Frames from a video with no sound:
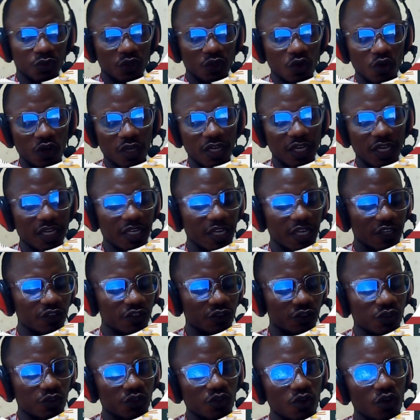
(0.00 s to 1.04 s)
Okay, then
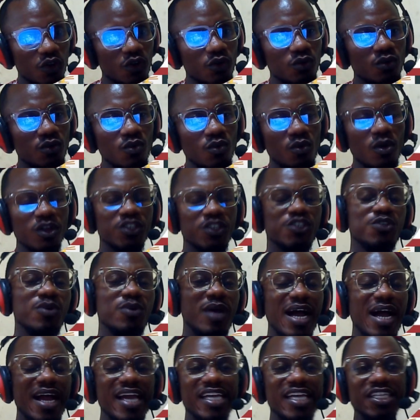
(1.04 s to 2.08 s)
you know what you
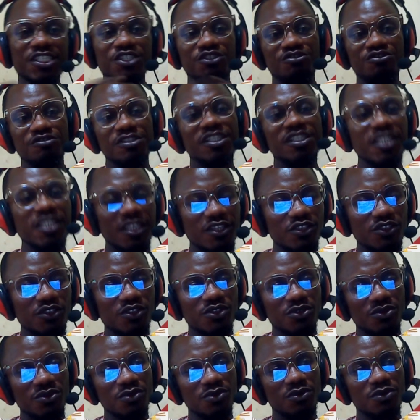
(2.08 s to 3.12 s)
are entering
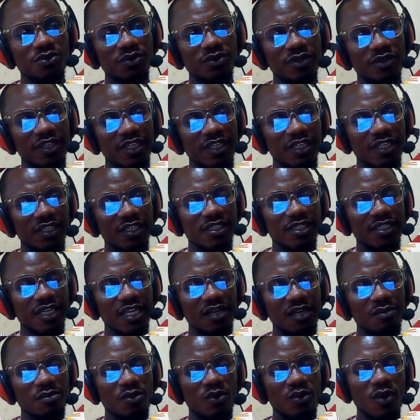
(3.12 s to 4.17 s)
into the
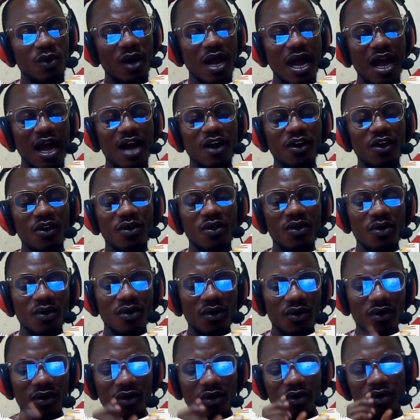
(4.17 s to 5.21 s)
table are called
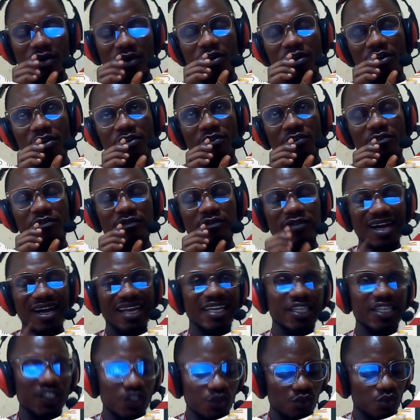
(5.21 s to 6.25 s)

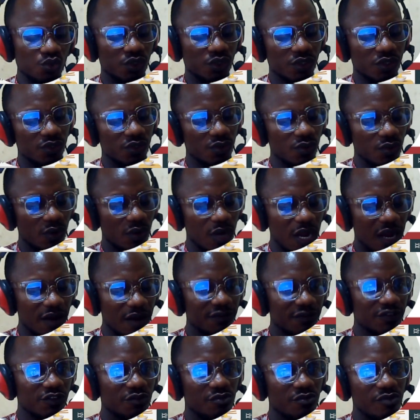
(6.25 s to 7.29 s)
values. So I have
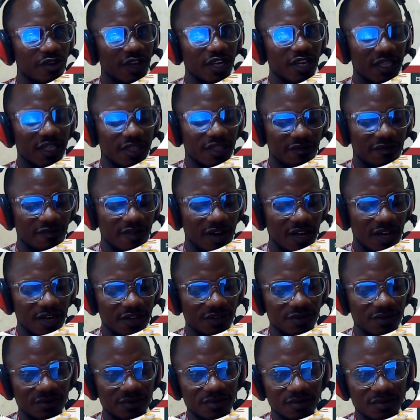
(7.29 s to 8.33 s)
to bring the value.